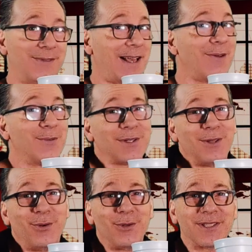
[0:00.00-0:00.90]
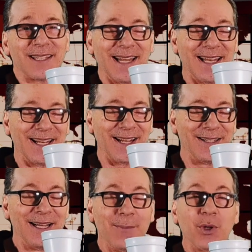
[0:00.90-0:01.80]
I was lost at it,
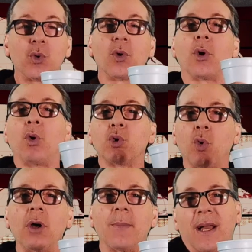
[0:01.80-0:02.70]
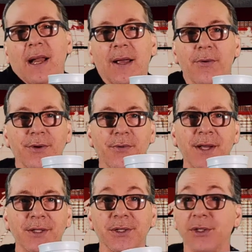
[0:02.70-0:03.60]
But during the whole talk about it, I grew an
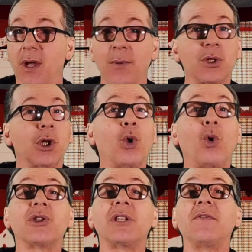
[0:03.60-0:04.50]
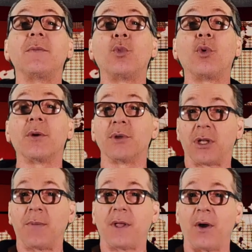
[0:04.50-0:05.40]
erection, so I was lost even more. There was
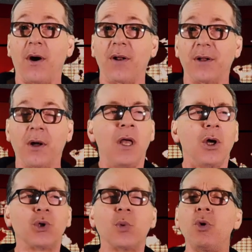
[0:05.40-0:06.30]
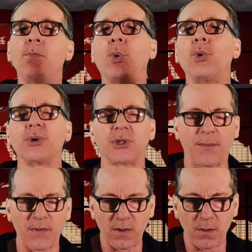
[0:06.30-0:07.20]
something hard, Because when you boil
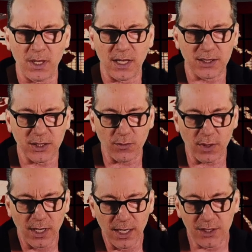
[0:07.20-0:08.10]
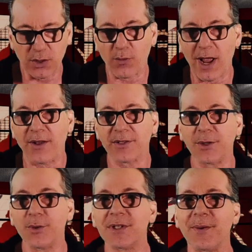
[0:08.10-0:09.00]
something, to me, it's
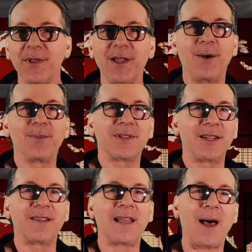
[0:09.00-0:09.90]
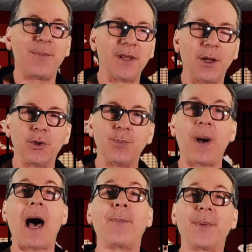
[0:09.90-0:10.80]
arousing when something comes to the top and then goes
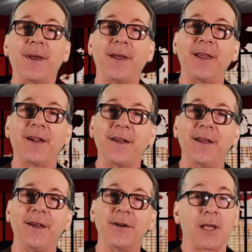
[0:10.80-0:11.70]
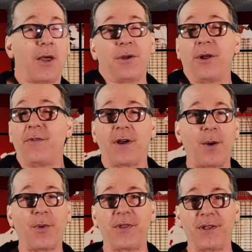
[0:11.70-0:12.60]
pop, Because I only know of a
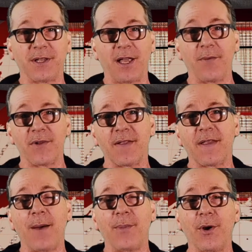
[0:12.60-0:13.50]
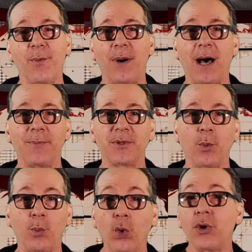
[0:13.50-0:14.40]
couple things that come to the top and go pop. So
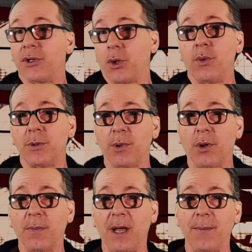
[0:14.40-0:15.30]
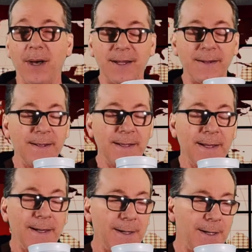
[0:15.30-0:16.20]
water has always blown my
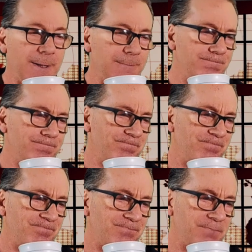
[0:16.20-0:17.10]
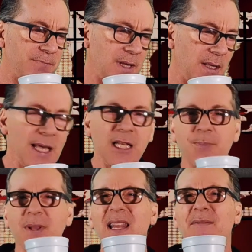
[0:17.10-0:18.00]
mind. Last
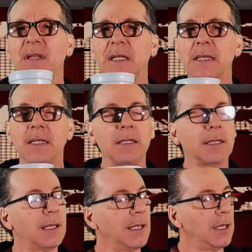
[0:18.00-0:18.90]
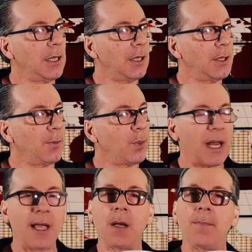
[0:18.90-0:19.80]
but never least, when
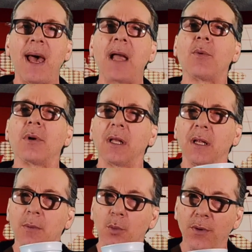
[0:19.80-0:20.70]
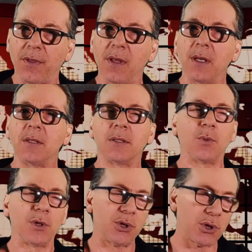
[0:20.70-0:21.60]
I come back, we're going to get into more things, and
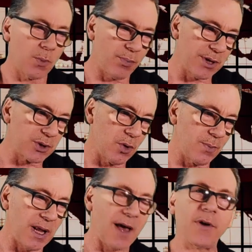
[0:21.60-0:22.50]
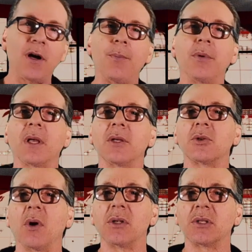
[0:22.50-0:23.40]
when the show breaks open, I have a couple of guest
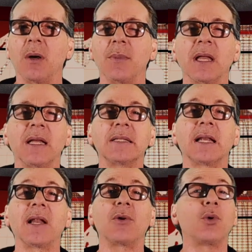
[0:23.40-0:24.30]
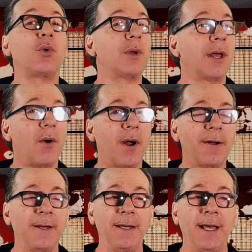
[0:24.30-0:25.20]
stars coming. Like I said, I don't know who they are.
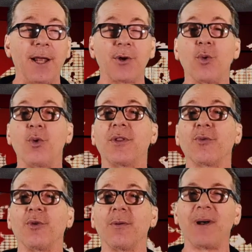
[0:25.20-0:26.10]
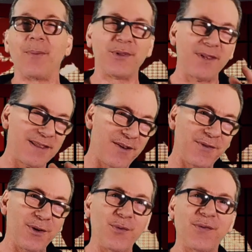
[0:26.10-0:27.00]
I don't know what they're all about, but they're
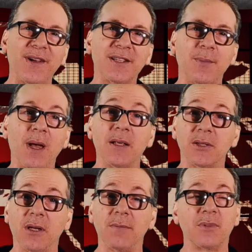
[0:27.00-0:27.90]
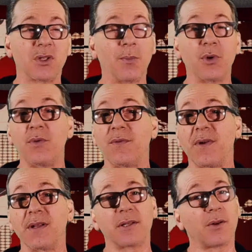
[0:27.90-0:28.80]
definitely old friends of mine. Some are new
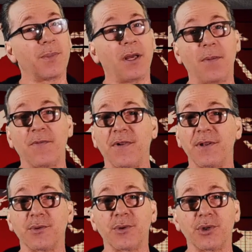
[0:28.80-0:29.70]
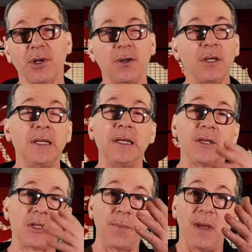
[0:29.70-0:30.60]
friends that'll become friends on the show.
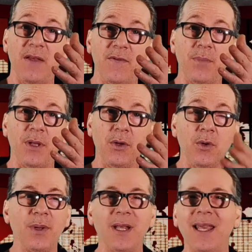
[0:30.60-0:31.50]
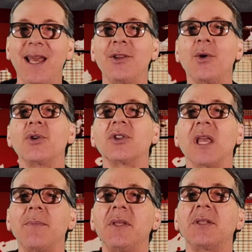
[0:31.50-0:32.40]
Some may even be you, but again,
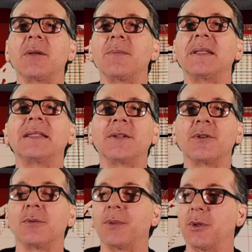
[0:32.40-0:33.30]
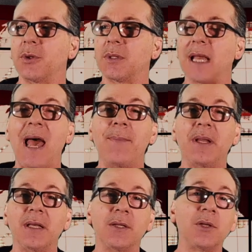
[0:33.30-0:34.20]
send me some material, because what's
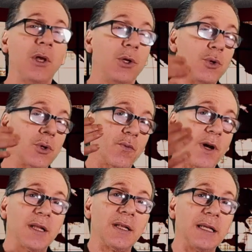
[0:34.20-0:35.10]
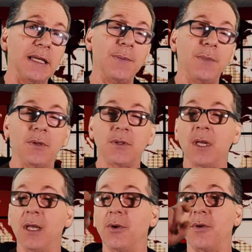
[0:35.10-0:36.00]
happening is you're writing in the emails,
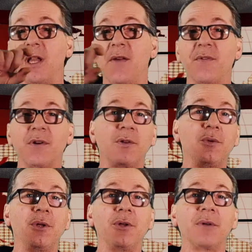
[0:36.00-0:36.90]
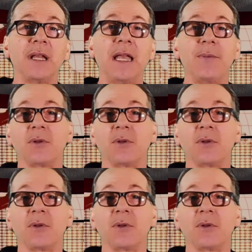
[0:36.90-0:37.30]
you're never including your name.